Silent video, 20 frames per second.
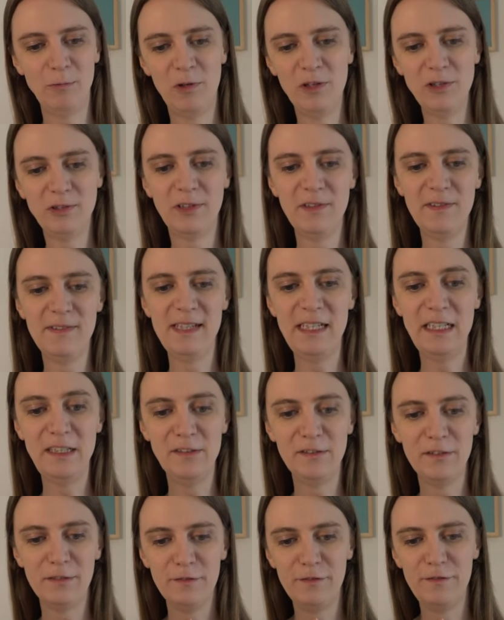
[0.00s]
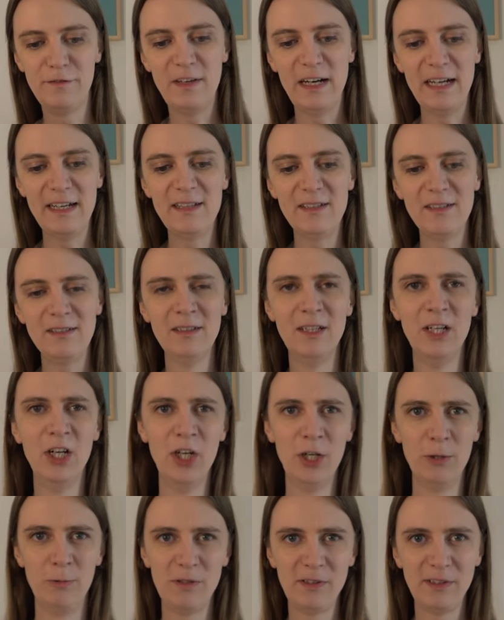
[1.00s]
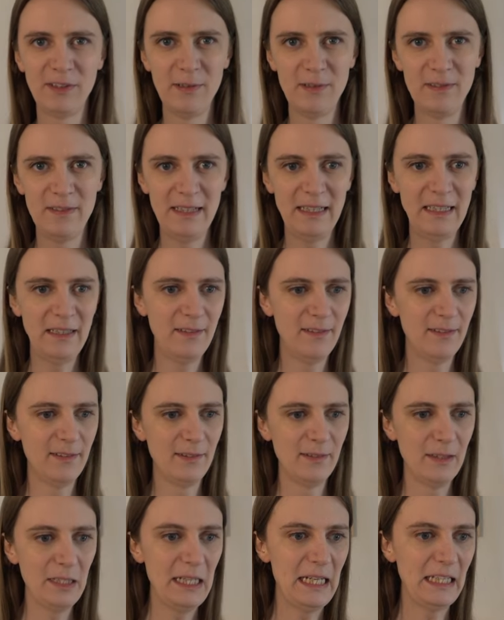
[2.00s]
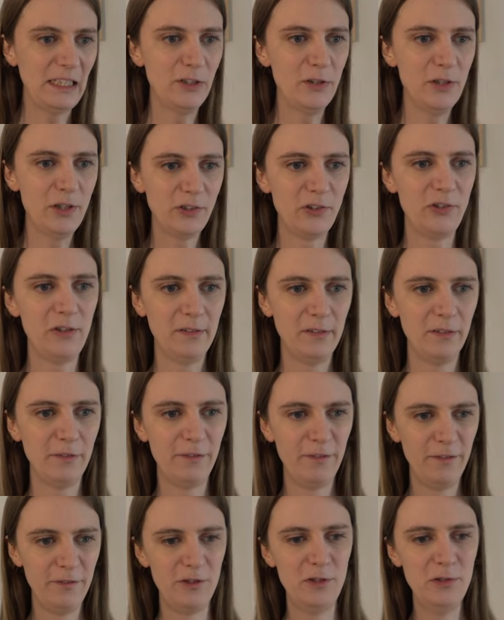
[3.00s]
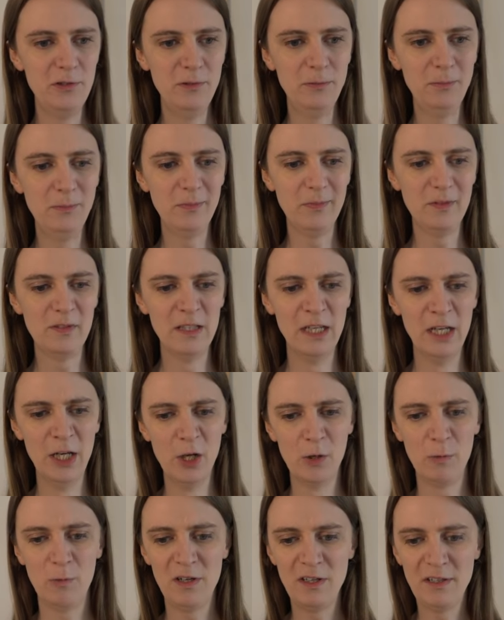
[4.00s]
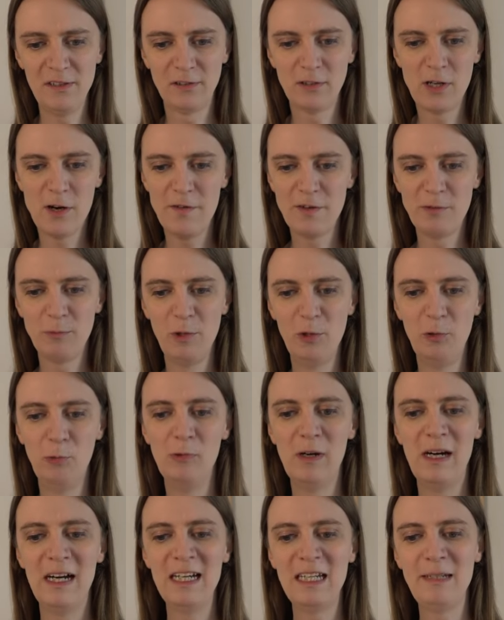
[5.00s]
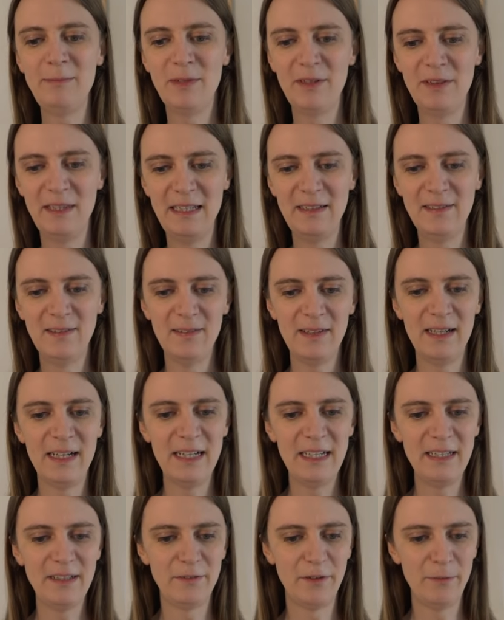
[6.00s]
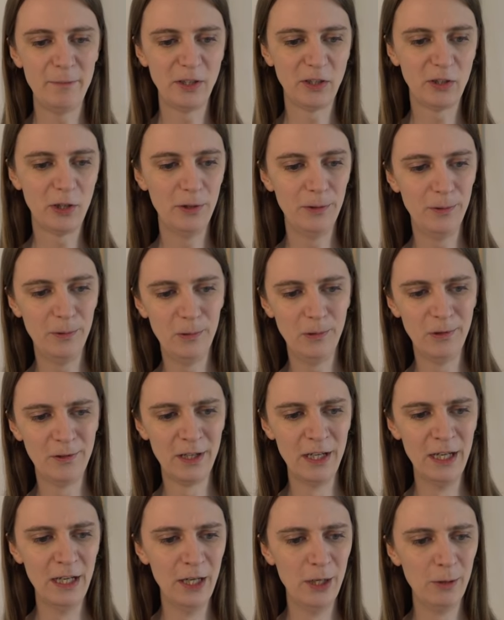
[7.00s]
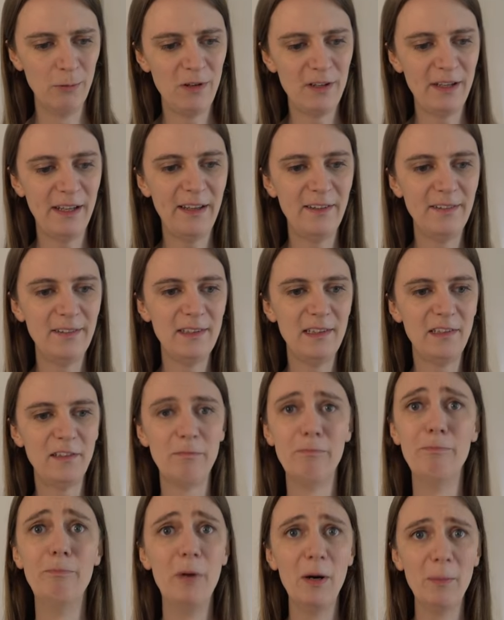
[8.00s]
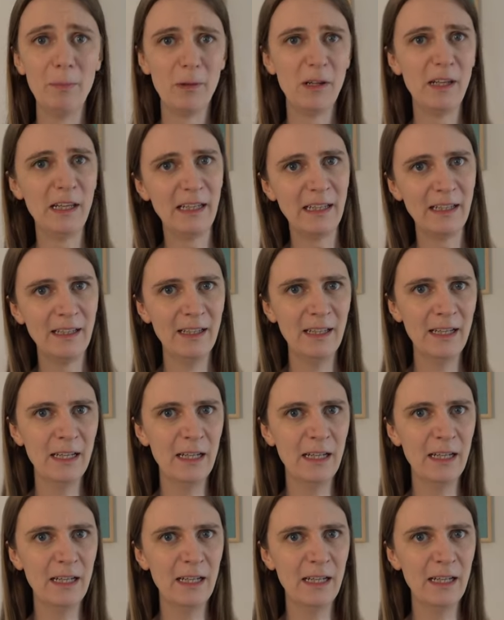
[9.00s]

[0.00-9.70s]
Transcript: one contains fire, one contains like noxious fumes, one is covered with rime on the inside from the cold, one has this bubbling,